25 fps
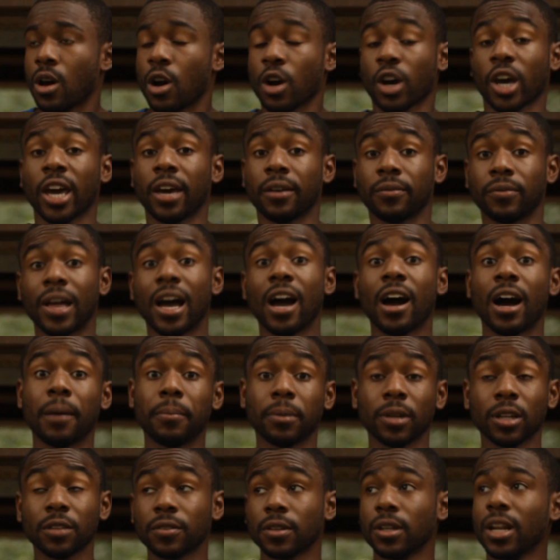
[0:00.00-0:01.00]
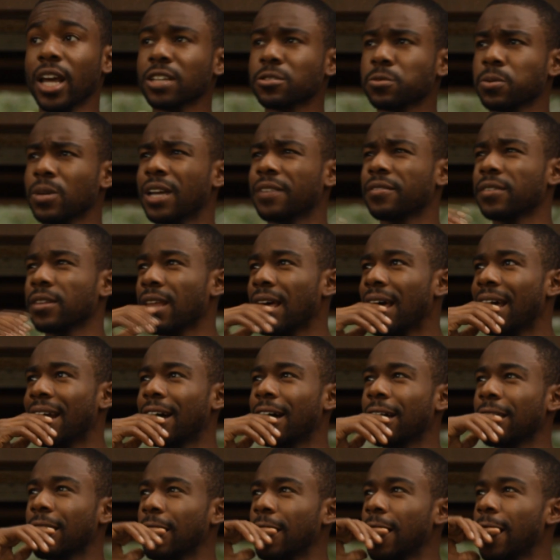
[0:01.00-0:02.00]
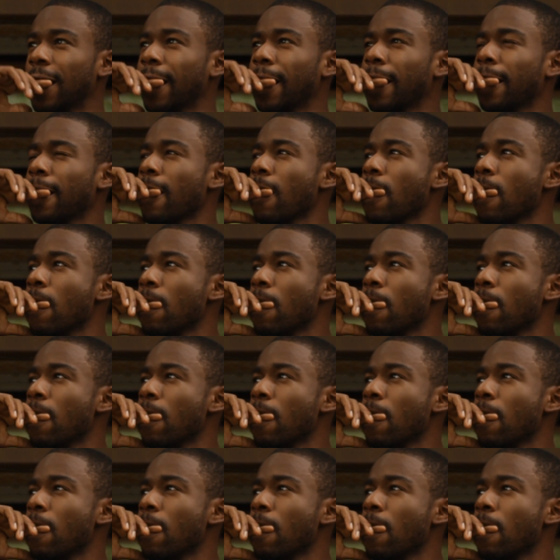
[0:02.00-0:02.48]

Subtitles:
Okay, now I believe the next one after that, I learned